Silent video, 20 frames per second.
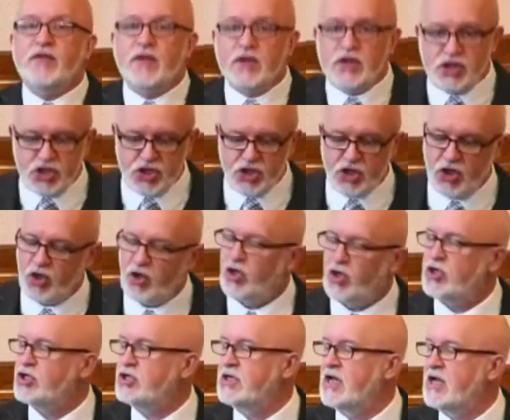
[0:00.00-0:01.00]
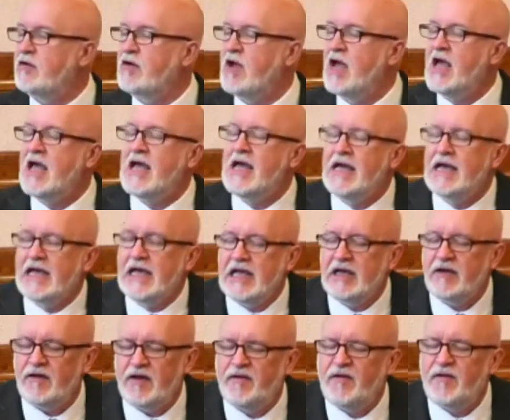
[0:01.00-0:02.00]
church. Now,
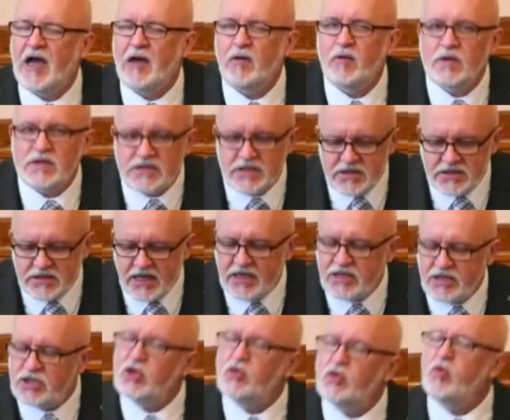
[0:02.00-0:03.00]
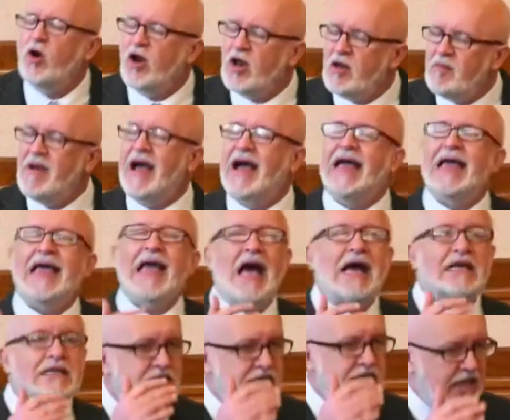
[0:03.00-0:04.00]
if I was to say to you, what am I
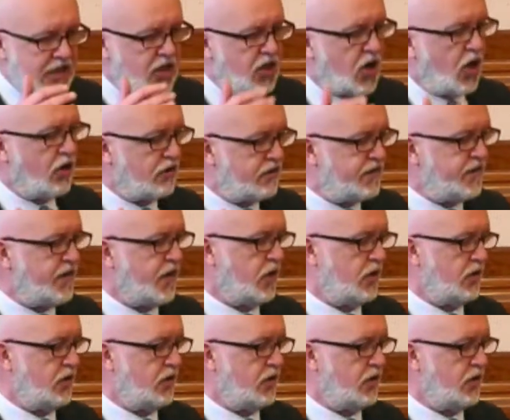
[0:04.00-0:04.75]
asking God for?